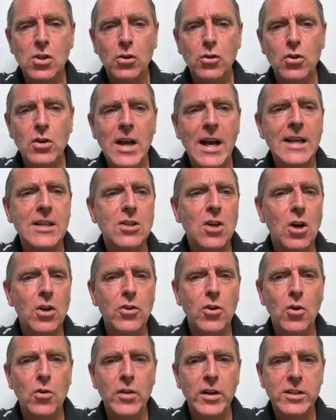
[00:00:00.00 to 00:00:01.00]
you guys all
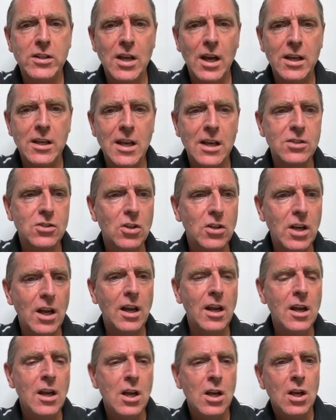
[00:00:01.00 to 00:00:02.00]
know that
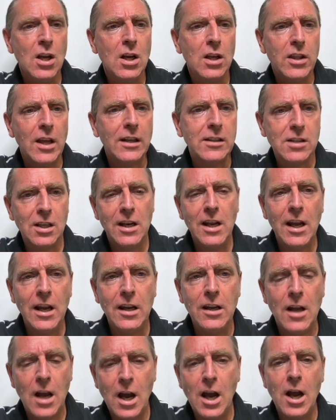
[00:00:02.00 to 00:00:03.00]

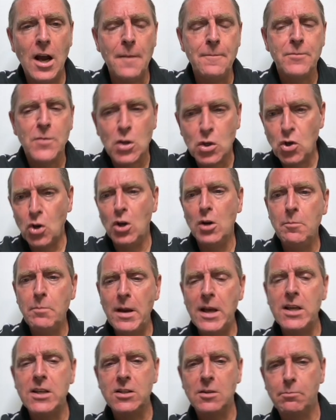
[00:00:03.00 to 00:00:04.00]

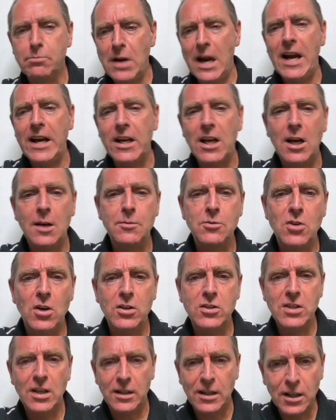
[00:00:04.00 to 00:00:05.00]
Coinbase, Brian Armstrong
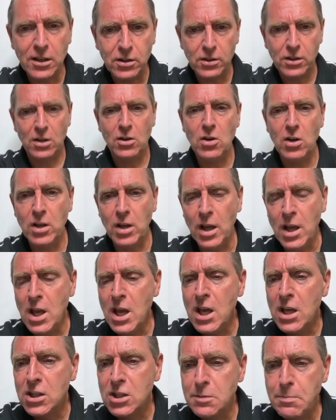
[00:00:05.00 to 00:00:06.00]
said that they're going to
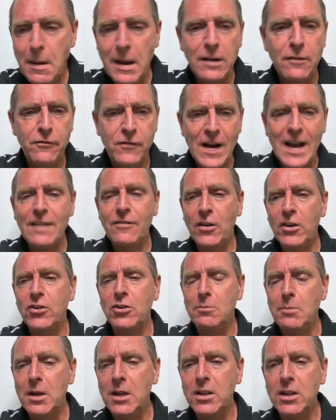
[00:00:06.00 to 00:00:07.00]
spend $500
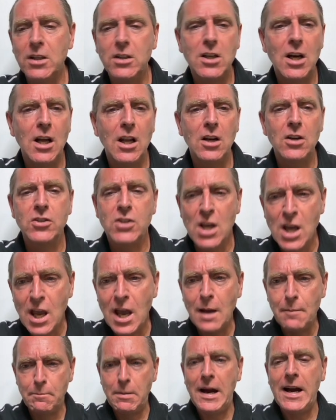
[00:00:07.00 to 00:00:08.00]
million
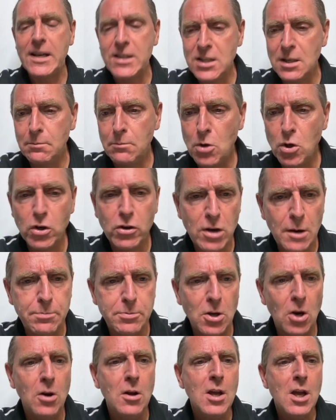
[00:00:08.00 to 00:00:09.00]
and buy some more
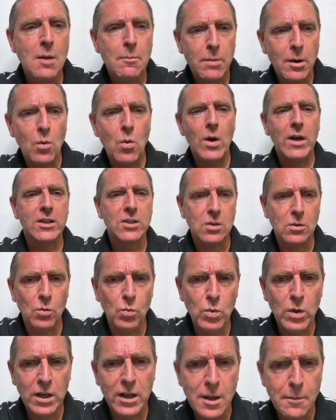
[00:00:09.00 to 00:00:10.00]
crypto. But what's
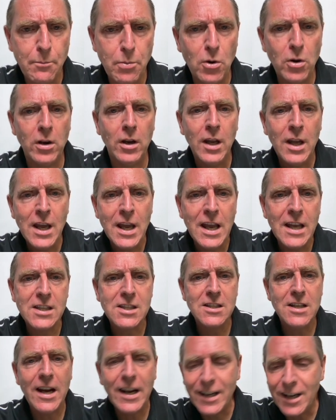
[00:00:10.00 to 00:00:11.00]
really important, it's
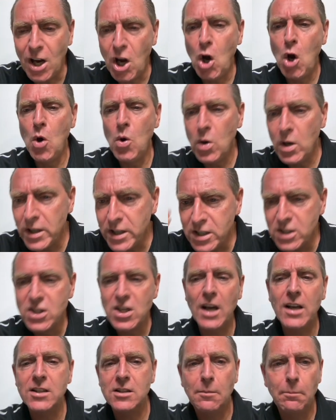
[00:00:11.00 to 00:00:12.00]
not only
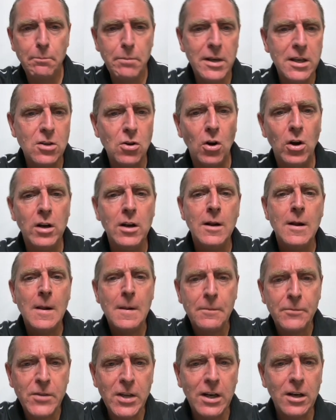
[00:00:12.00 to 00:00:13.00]
just Bitcoin,
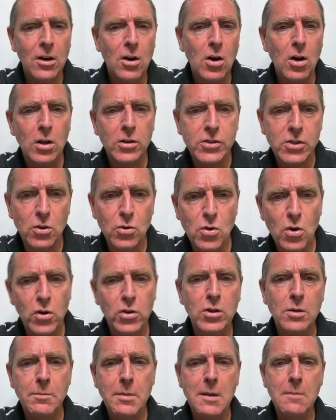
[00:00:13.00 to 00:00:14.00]
they're also going
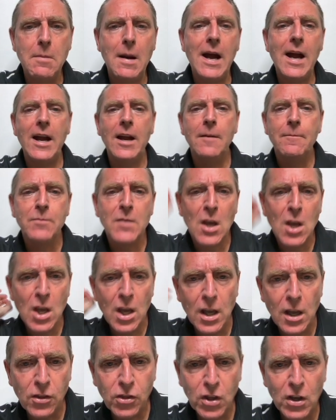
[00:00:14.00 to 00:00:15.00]
to be buying
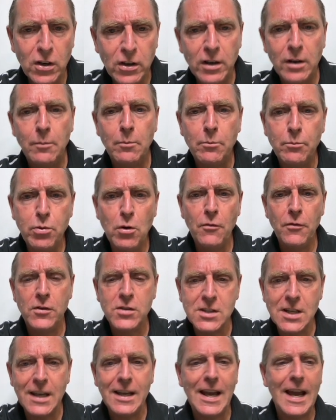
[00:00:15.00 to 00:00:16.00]
Ethereum, proof of
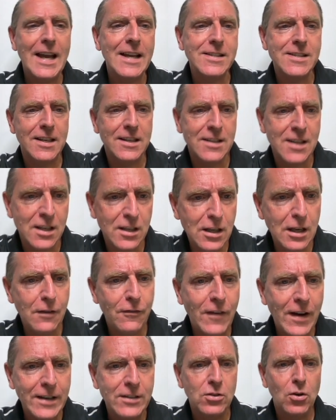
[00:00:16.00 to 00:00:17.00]
stake assets,
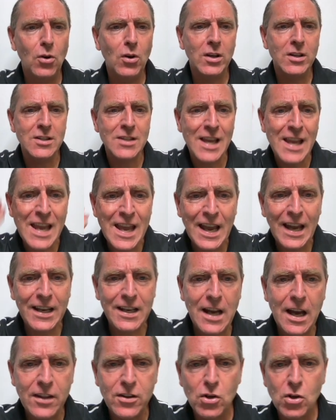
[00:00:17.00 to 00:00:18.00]
DeFi tokens, and
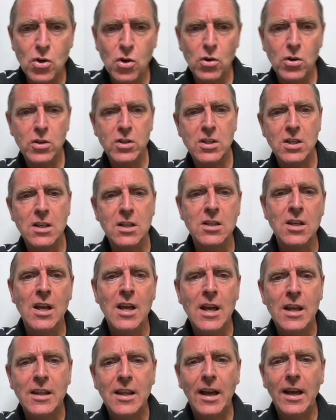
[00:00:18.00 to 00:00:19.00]
other currencies
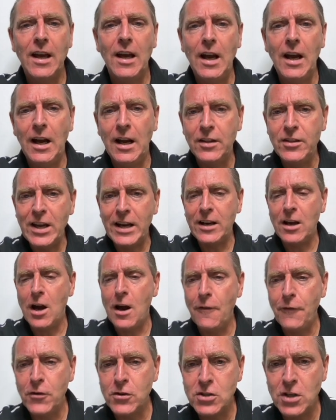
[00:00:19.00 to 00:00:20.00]
that that it
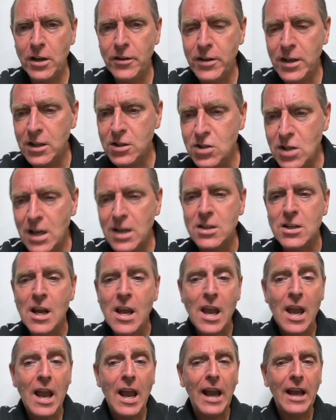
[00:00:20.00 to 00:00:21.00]
offers on the exchange.
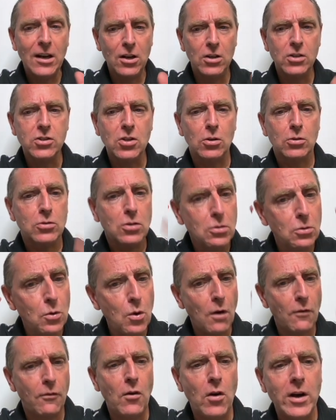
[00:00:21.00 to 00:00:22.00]
And also, to
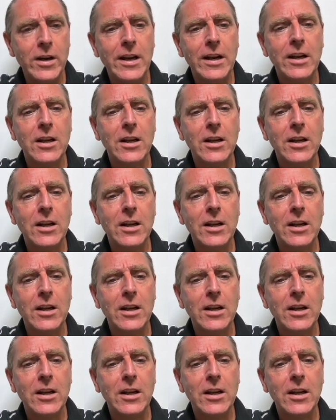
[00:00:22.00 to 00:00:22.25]
avoid any